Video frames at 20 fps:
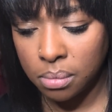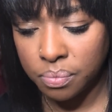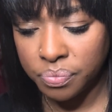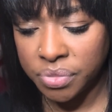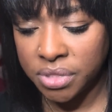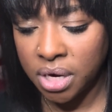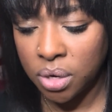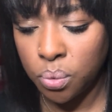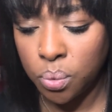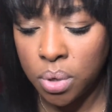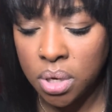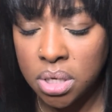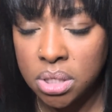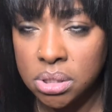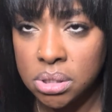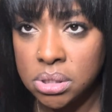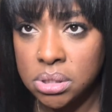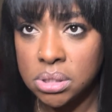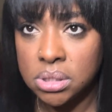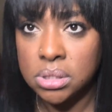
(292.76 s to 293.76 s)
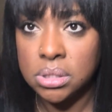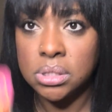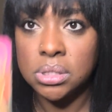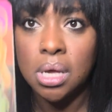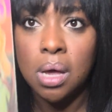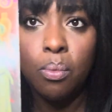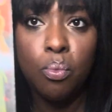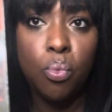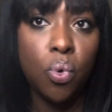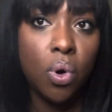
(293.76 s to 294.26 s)
there was
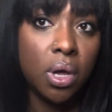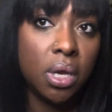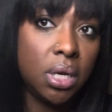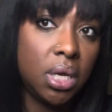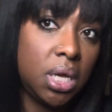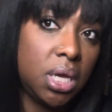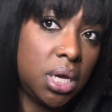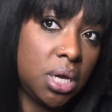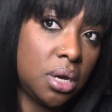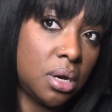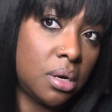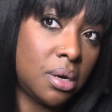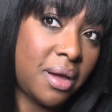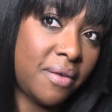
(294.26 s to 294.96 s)
someone here,